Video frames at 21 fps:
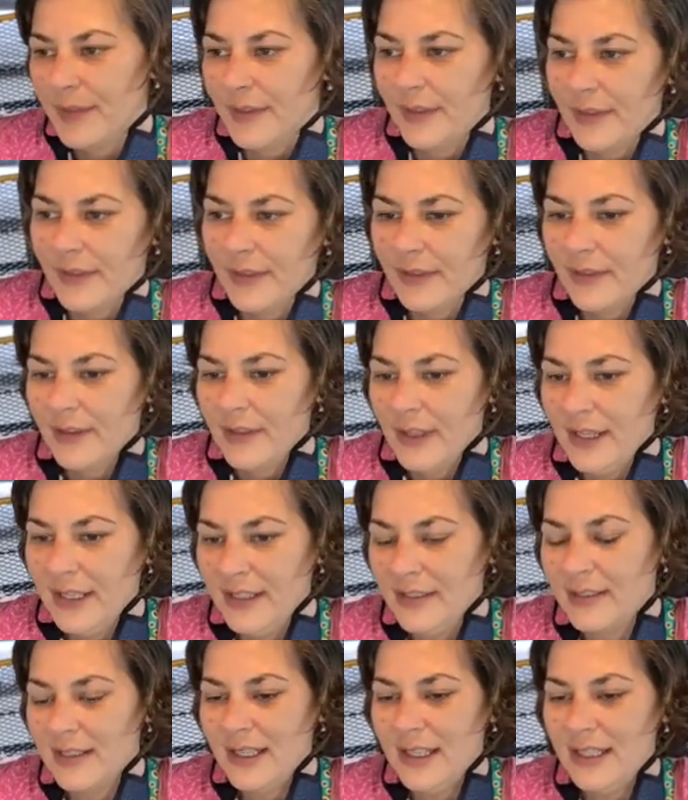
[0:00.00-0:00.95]

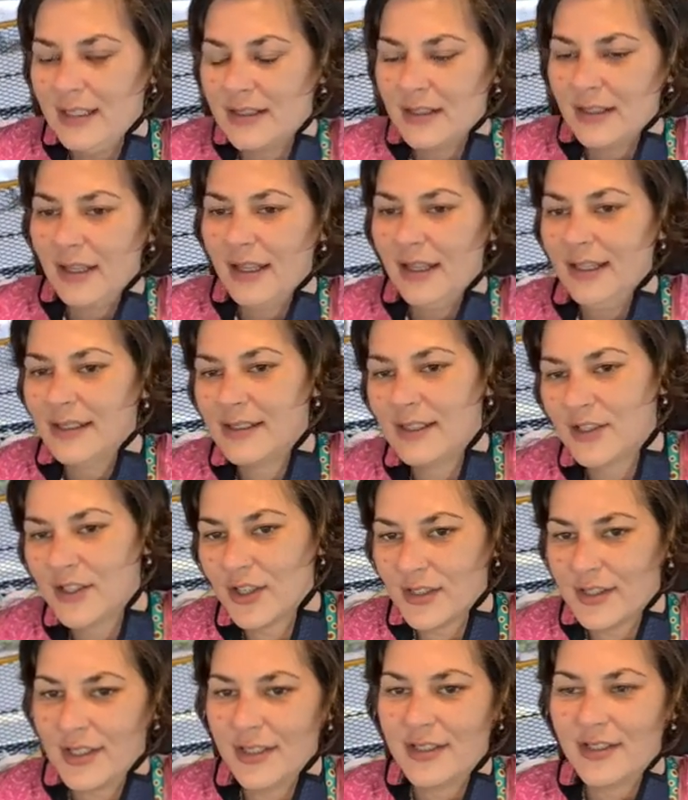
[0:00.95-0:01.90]
he's
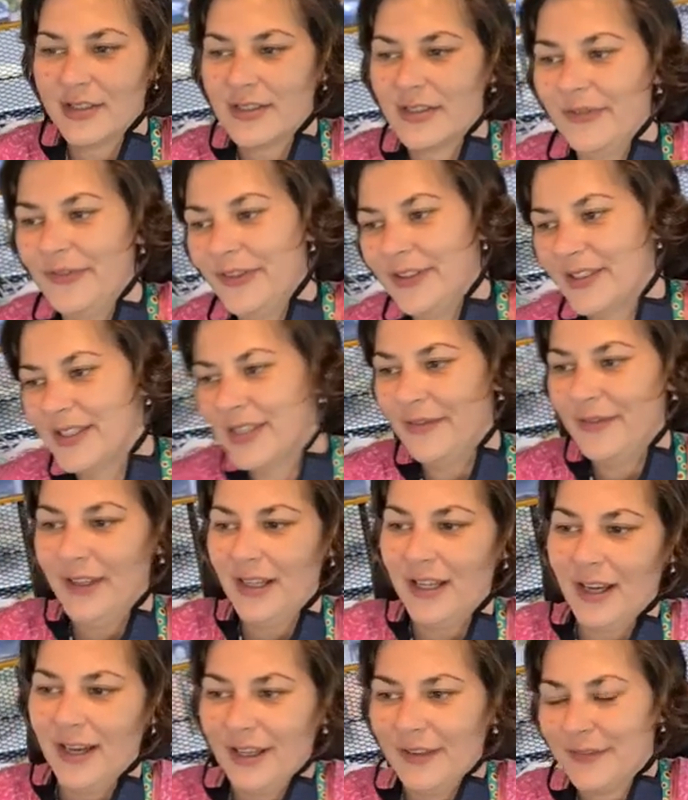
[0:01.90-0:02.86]
adjusted to
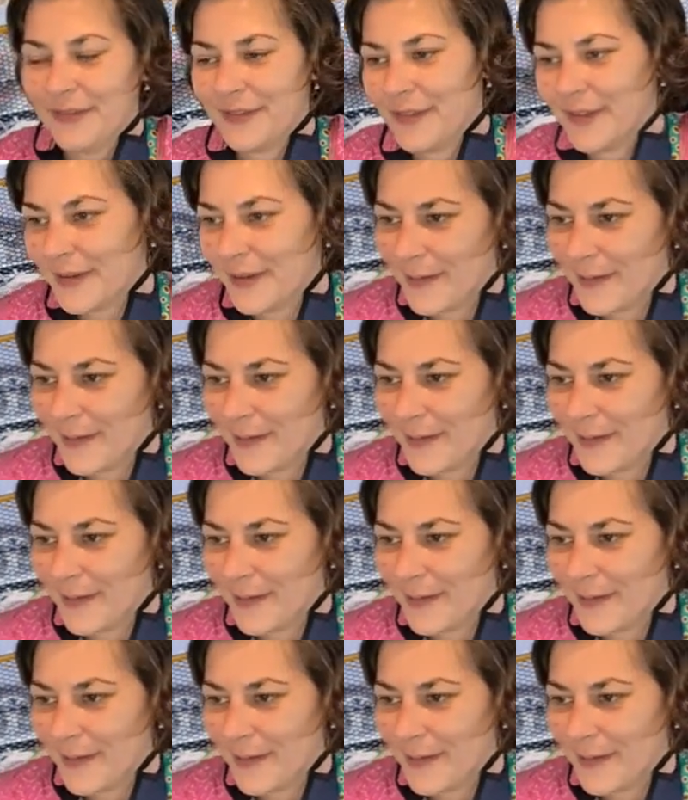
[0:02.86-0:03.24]
civvy life.